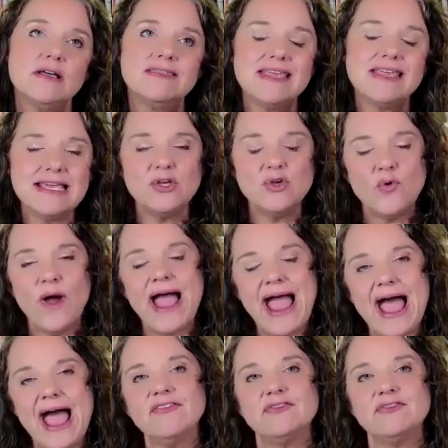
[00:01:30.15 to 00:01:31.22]
thing you
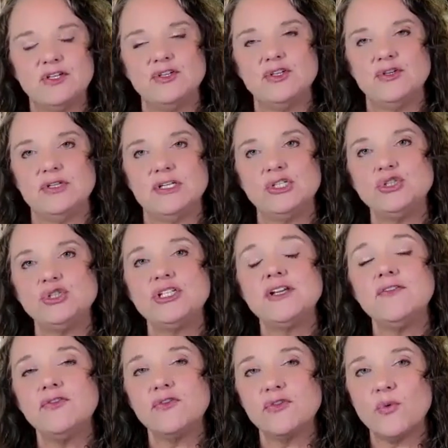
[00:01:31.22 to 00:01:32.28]
have to do is
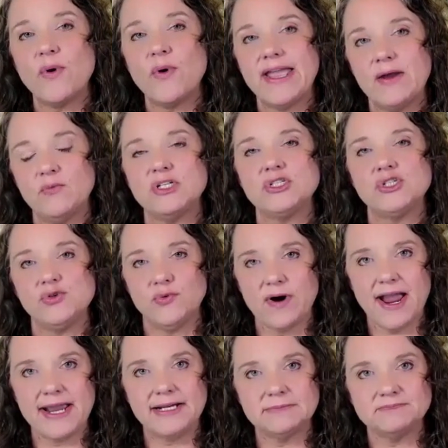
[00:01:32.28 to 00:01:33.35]
shift the way in which you write.